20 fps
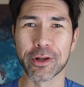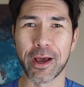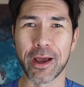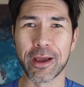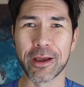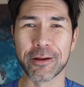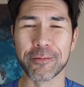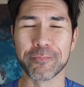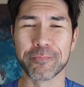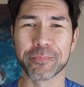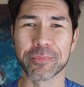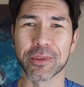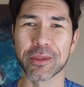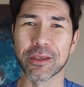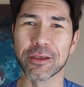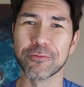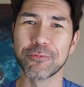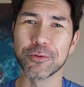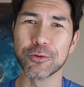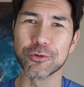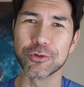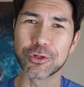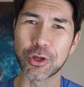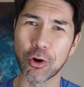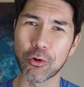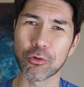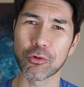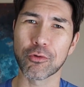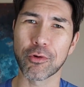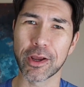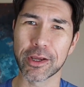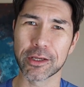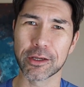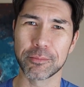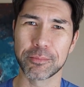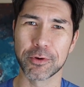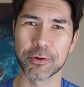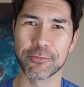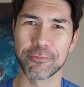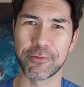diet, if you don't crank
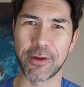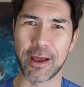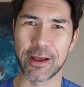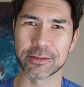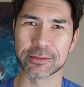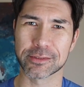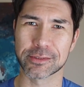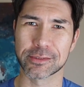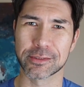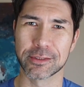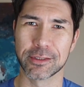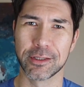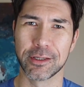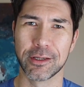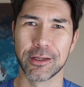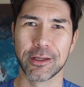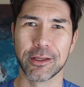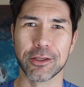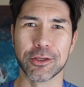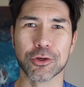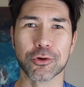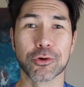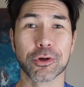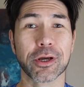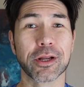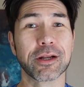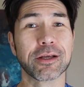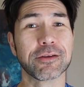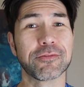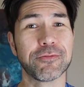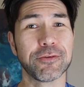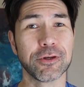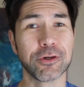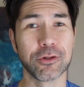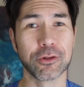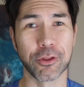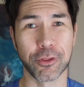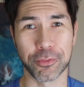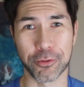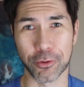up your fats, you're gonna
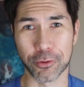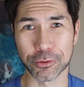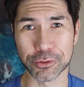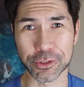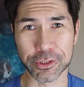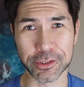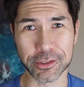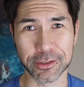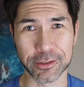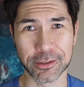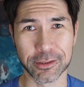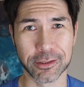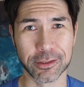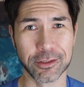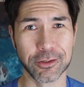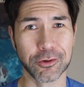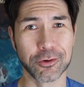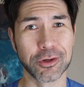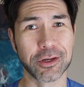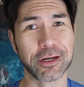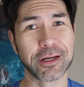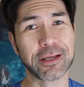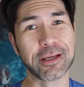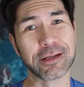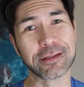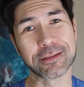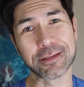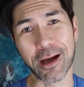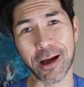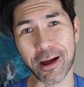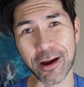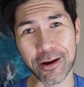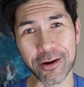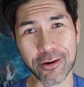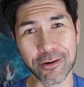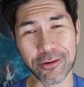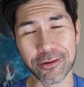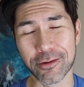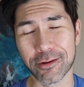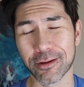feel lethargic, you're gonna get
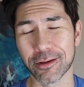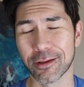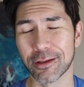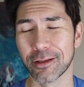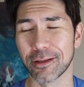tired,